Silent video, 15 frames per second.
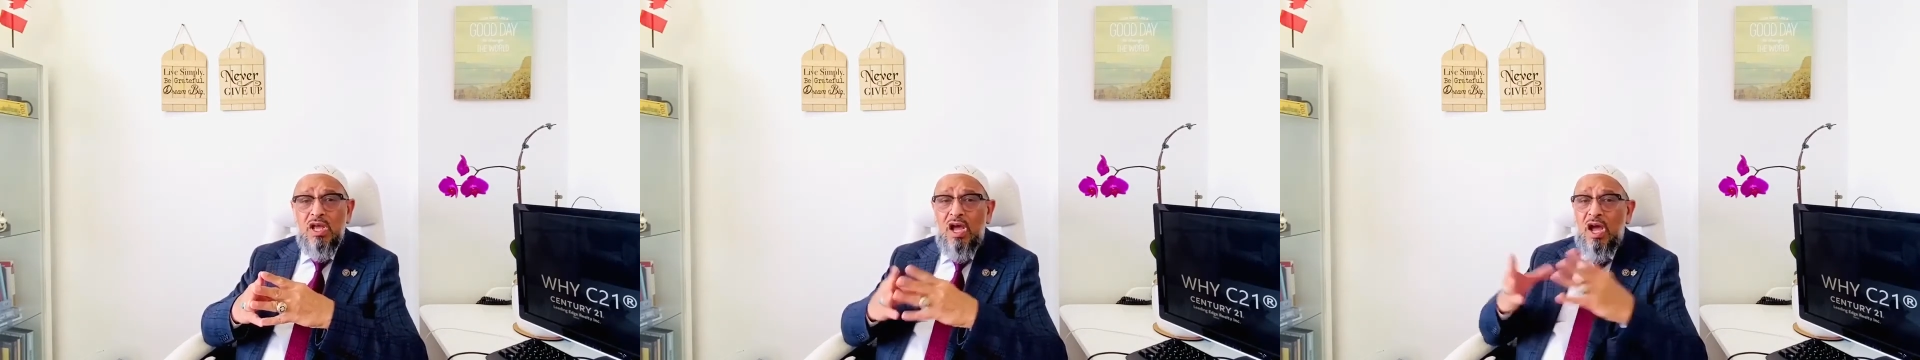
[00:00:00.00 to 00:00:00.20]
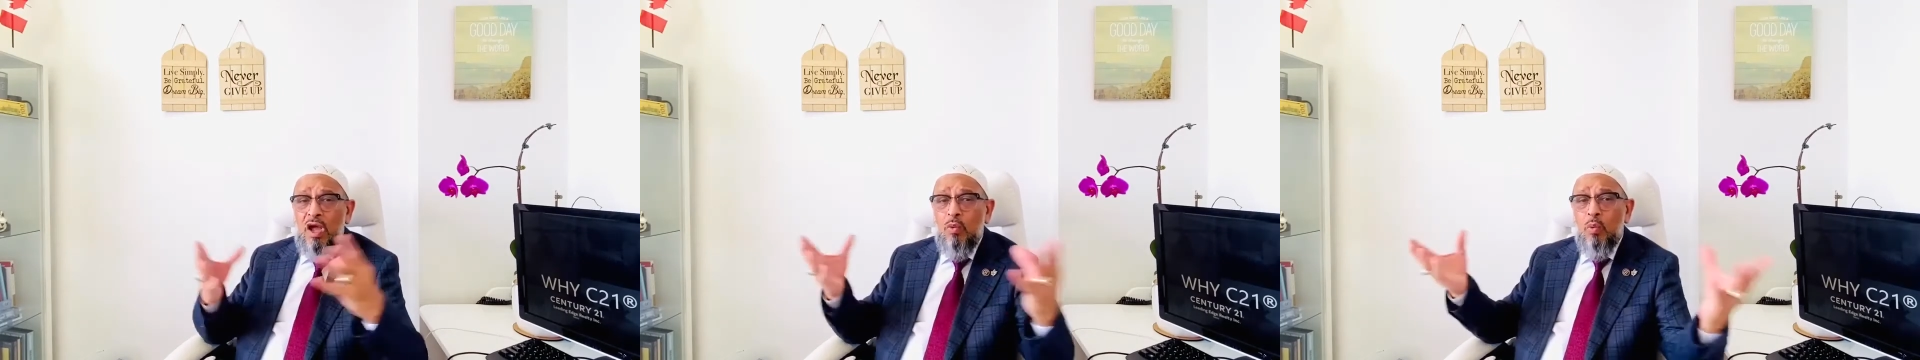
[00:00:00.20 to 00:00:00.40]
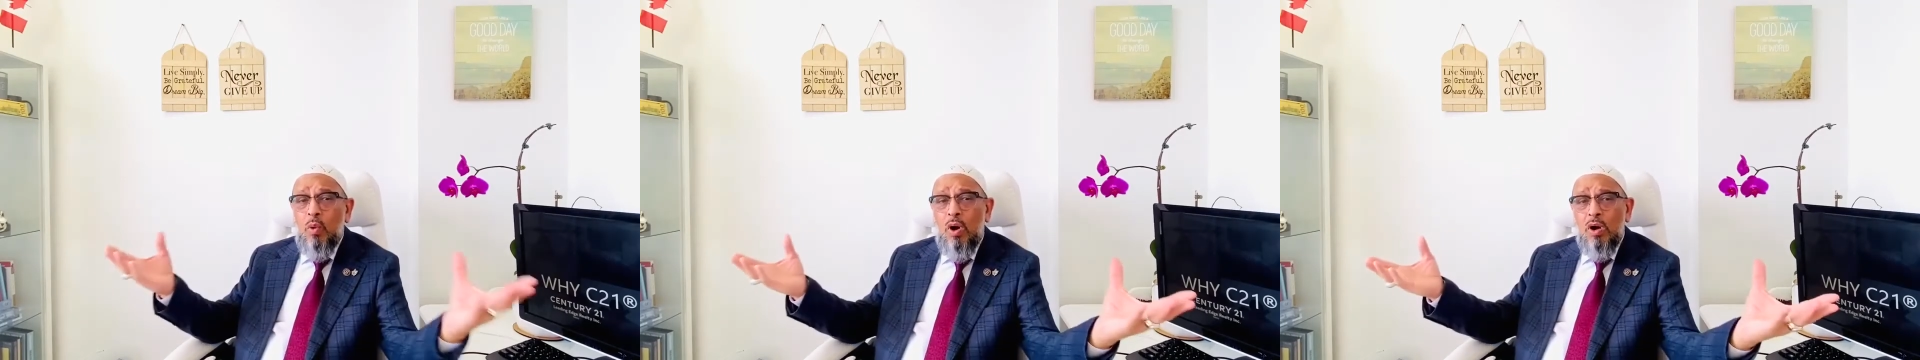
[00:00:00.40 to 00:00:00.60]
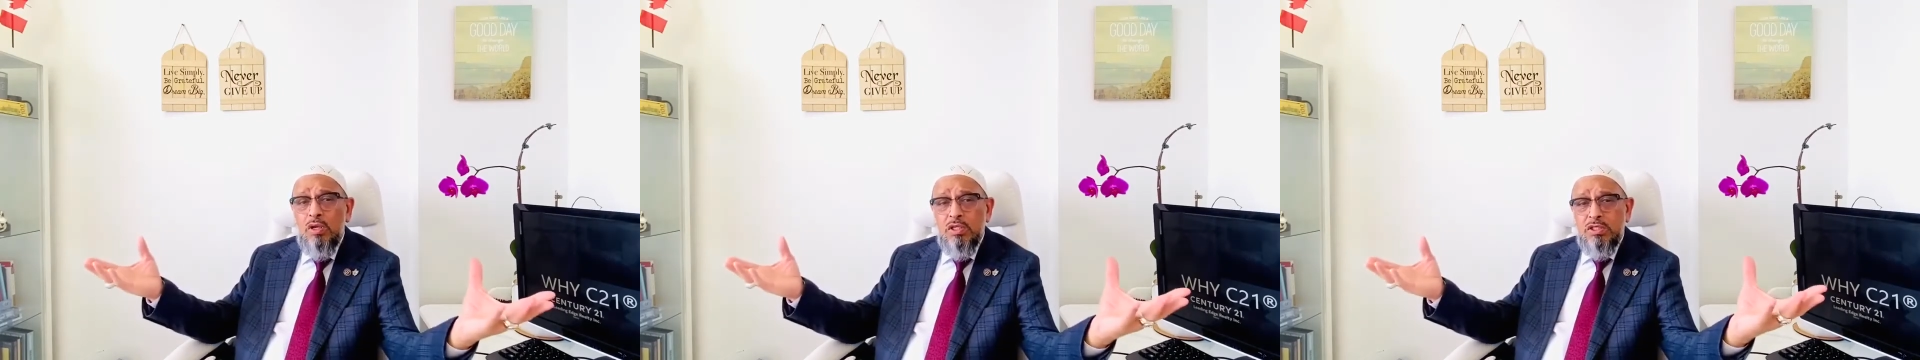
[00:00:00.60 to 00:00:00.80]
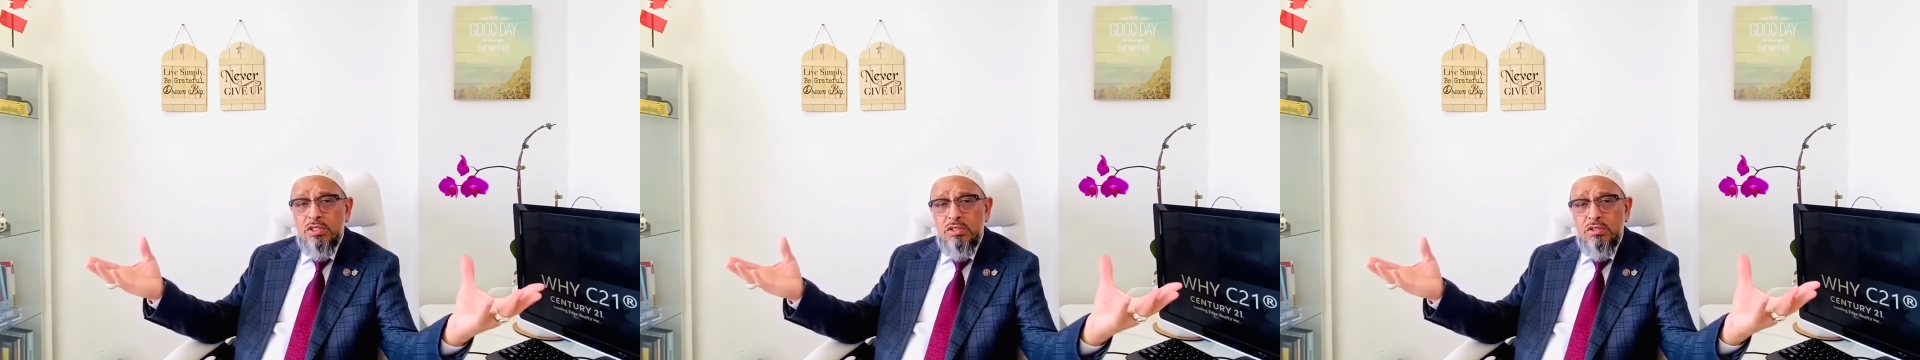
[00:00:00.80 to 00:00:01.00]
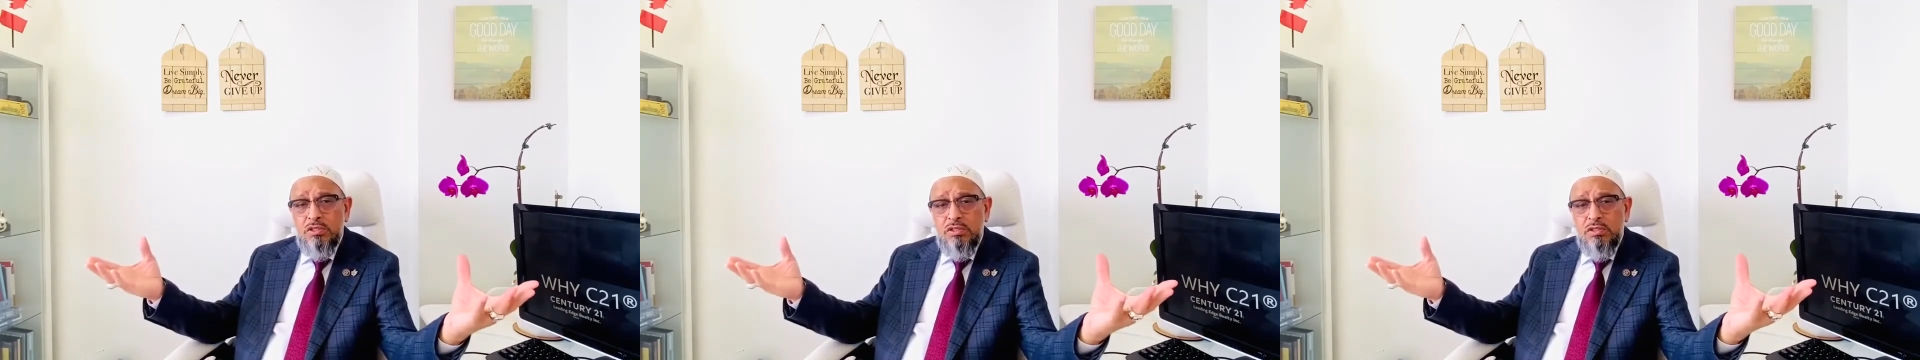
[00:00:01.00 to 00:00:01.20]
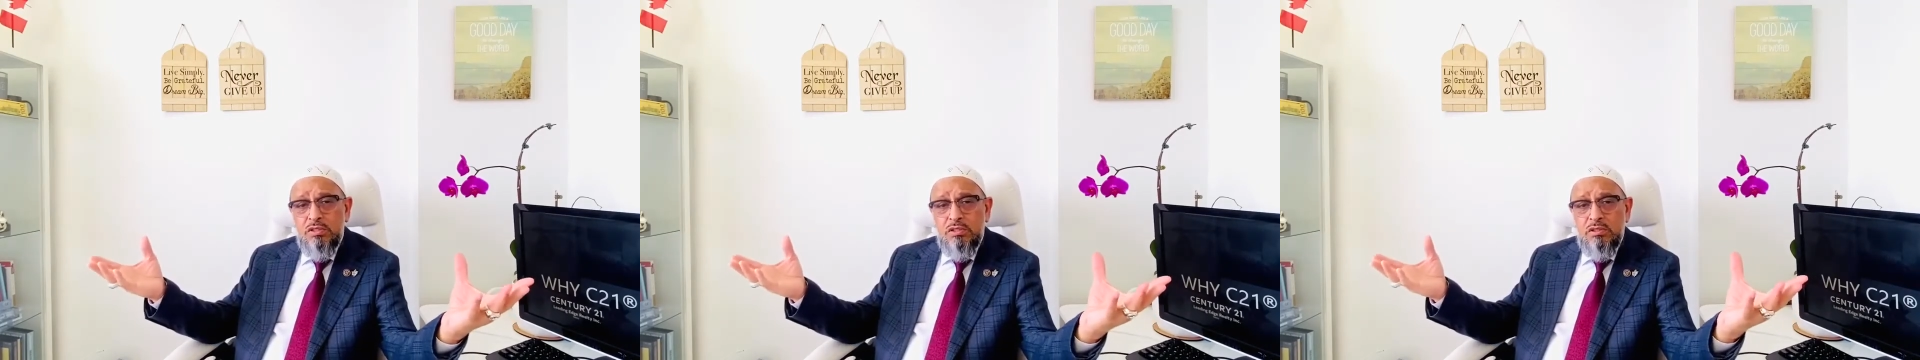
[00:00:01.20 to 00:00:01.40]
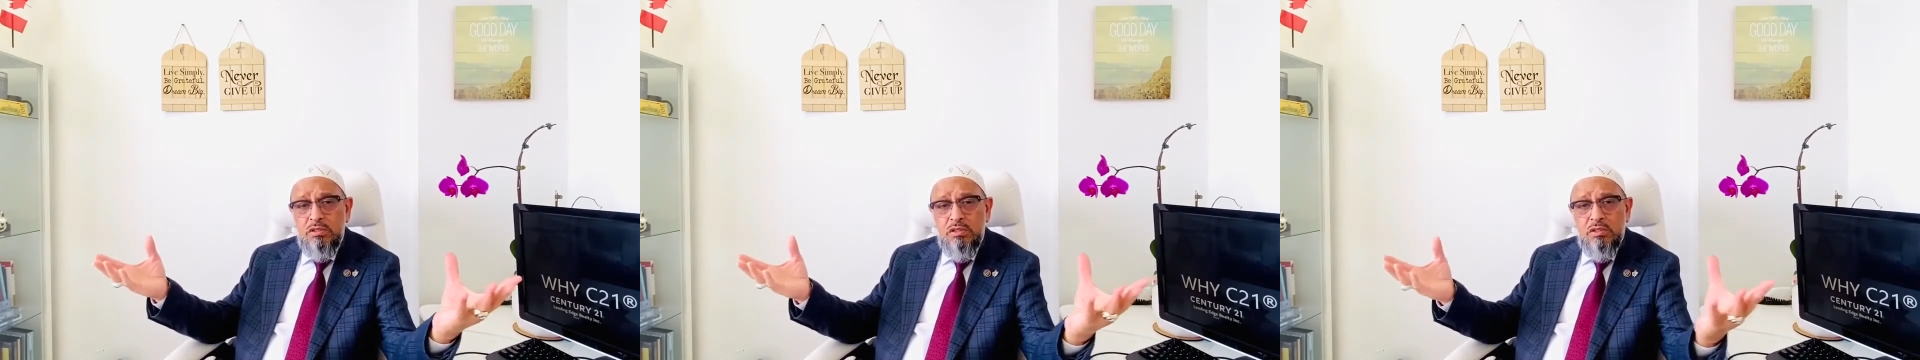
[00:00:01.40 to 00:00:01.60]
I want
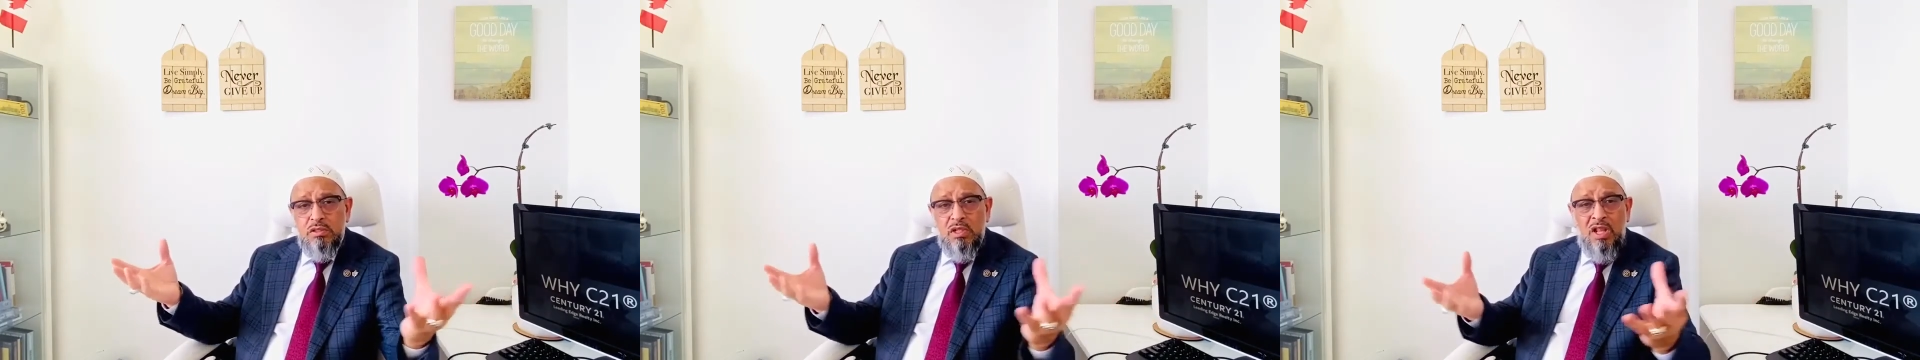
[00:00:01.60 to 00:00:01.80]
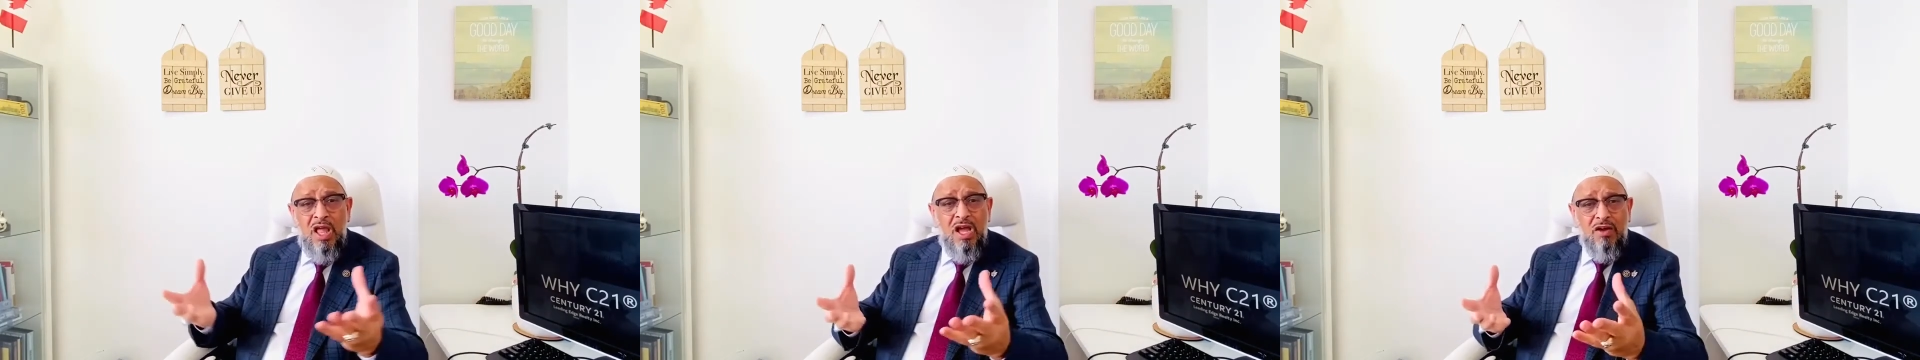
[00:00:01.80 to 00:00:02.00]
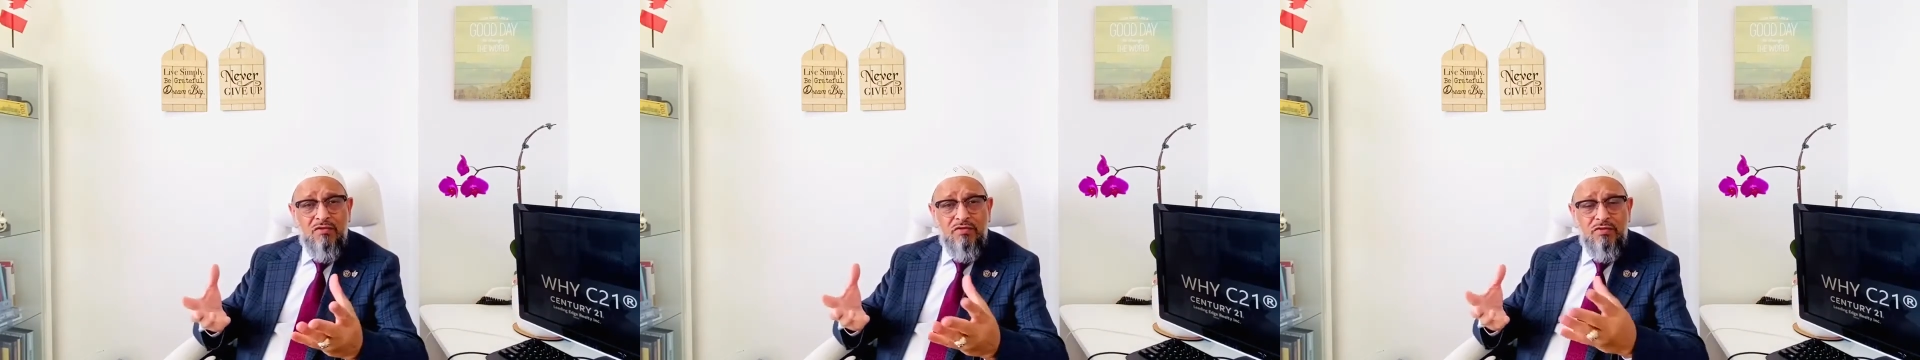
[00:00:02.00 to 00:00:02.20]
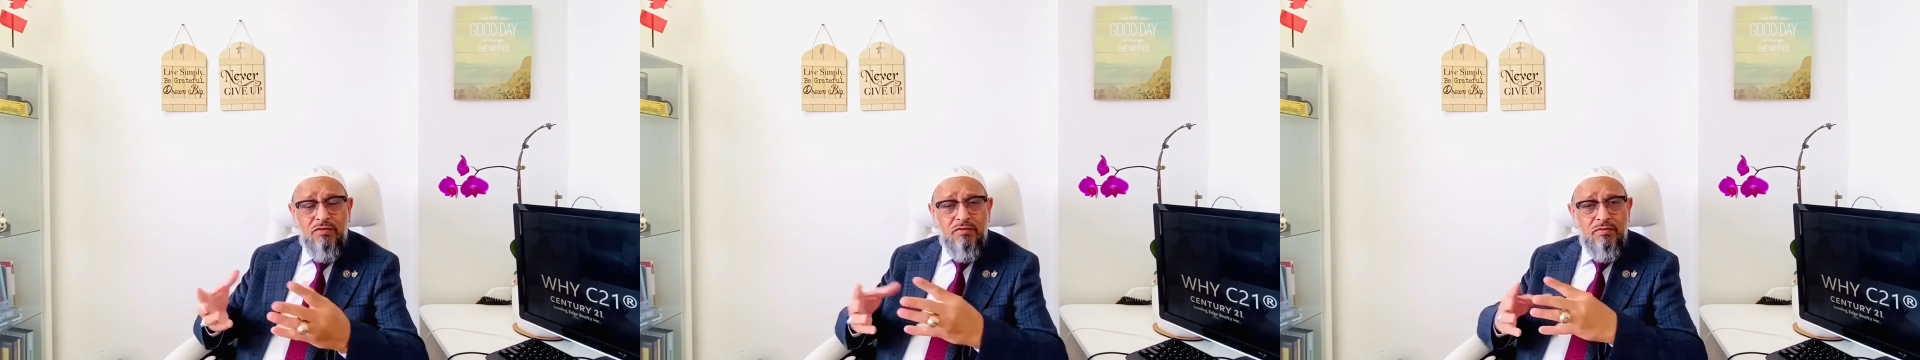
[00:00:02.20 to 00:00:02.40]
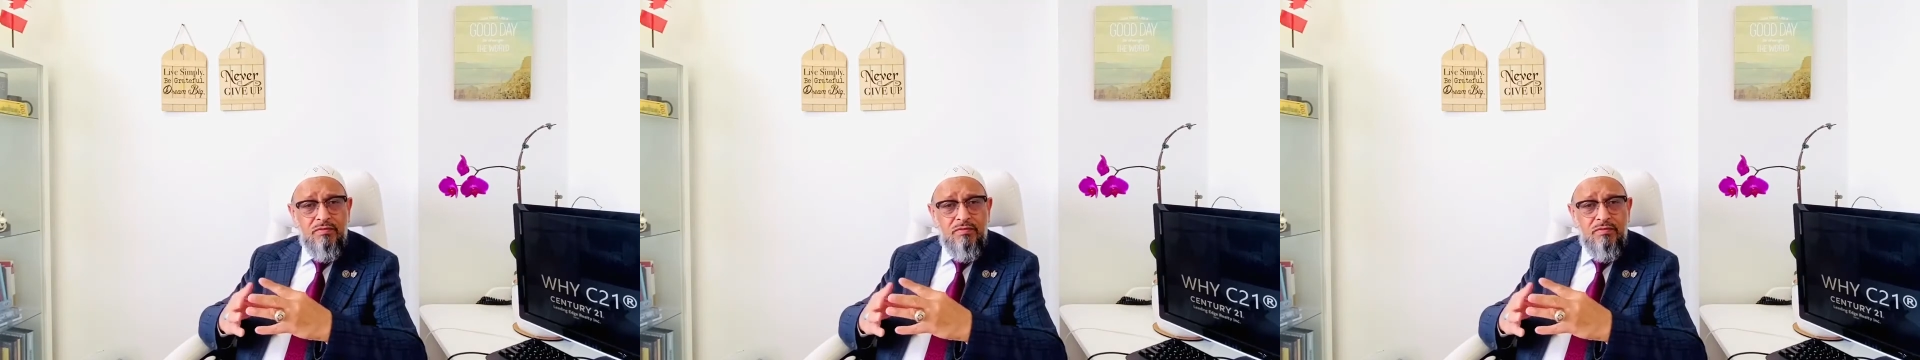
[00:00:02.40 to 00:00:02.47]
love,